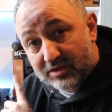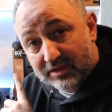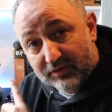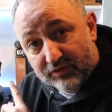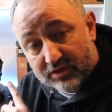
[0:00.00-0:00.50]
the
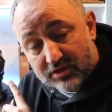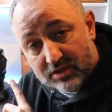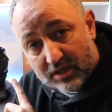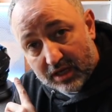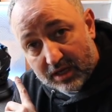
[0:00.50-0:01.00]

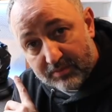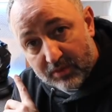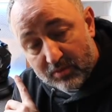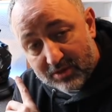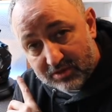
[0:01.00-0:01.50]
difference
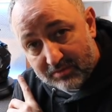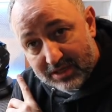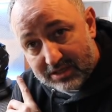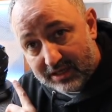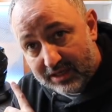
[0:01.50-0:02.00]
almost
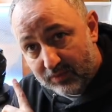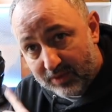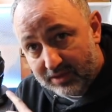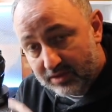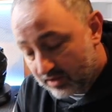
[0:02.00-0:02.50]
immediately
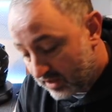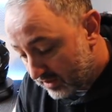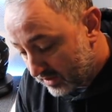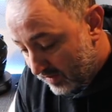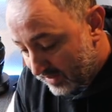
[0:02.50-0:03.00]
when
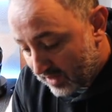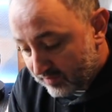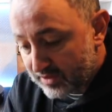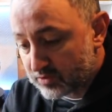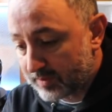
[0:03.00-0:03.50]
going out
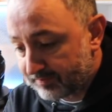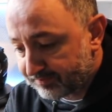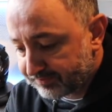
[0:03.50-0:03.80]
of this one.